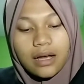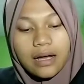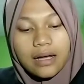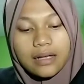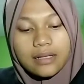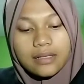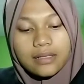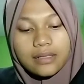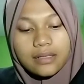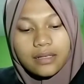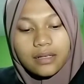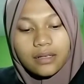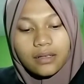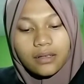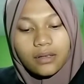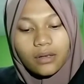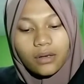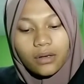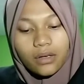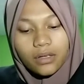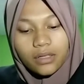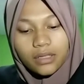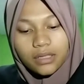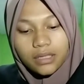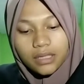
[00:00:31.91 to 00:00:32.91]
as a
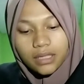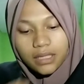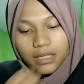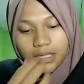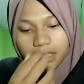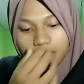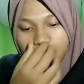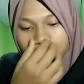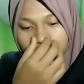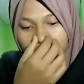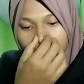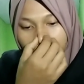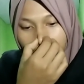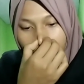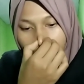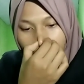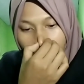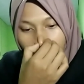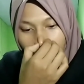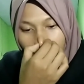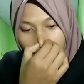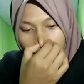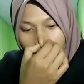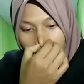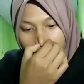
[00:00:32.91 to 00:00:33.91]
court in
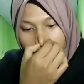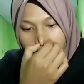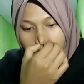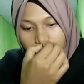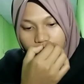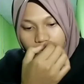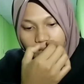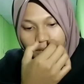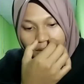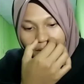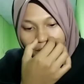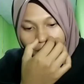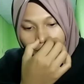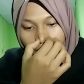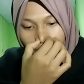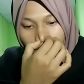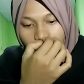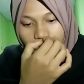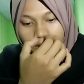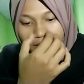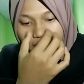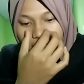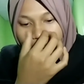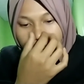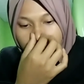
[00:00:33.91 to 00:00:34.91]
Singapore has
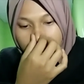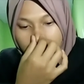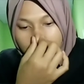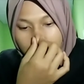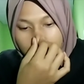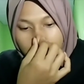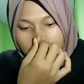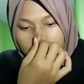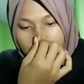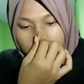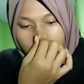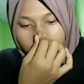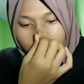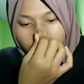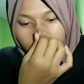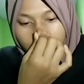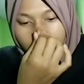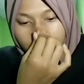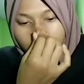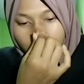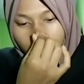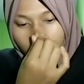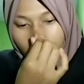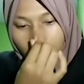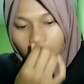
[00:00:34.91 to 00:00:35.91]
granted the
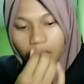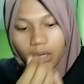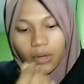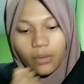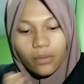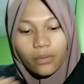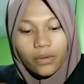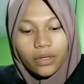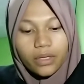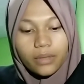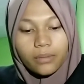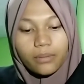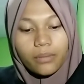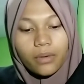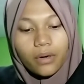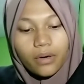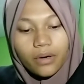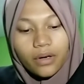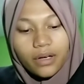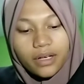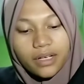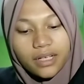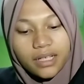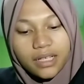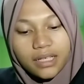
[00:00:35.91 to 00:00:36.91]
firm with
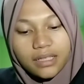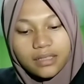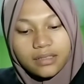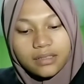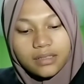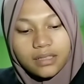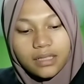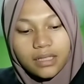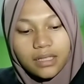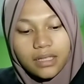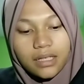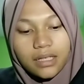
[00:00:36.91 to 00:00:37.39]
more than